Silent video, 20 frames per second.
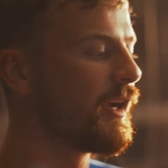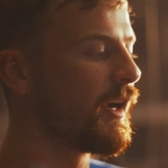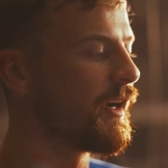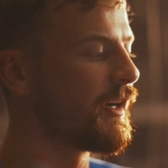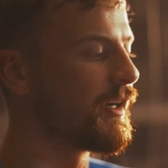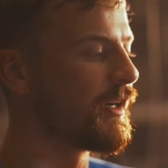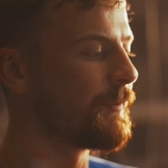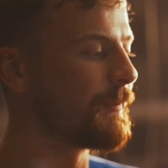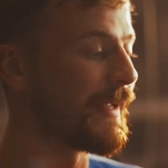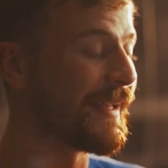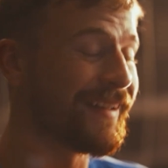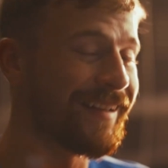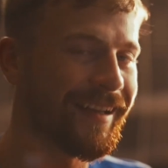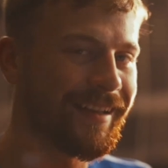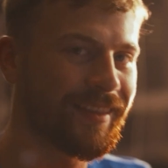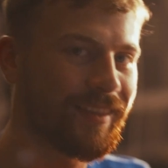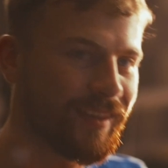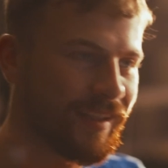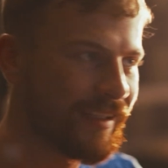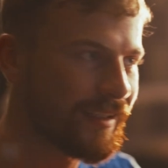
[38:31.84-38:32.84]
Um, and I
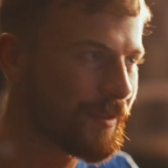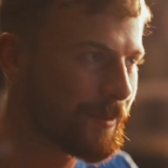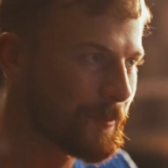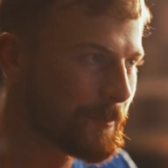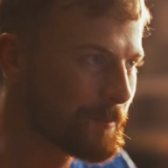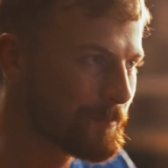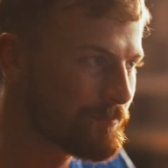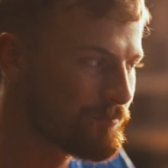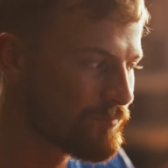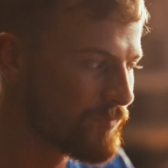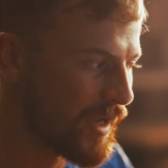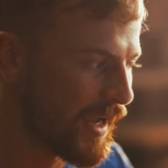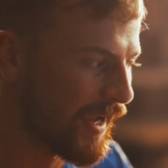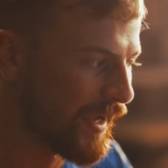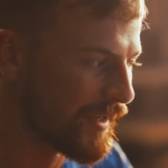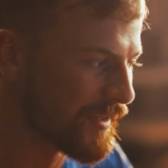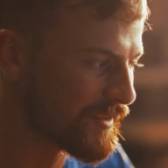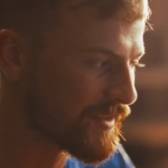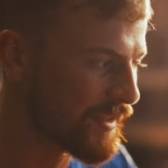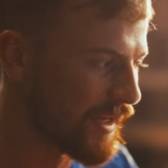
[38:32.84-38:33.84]
think
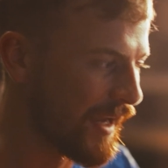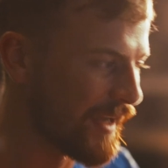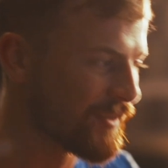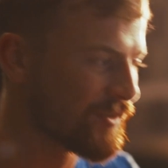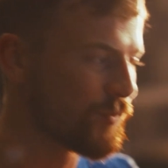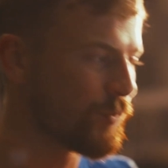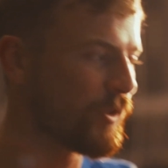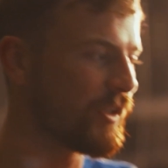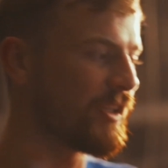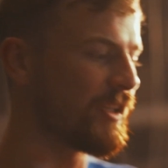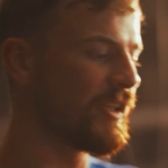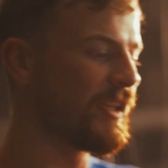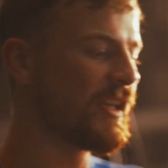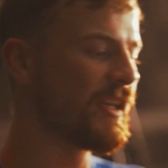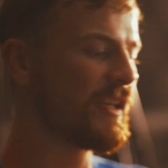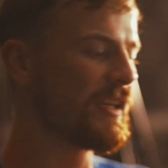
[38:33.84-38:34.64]
as, as, we,